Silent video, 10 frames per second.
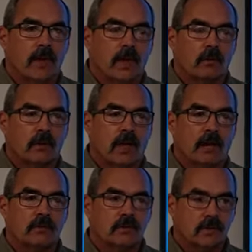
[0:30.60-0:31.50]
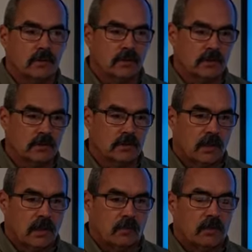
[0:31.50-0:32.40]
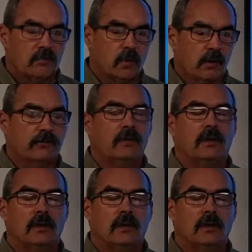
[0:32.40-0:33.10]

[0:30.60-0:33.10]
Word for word: And what happens here is we morphed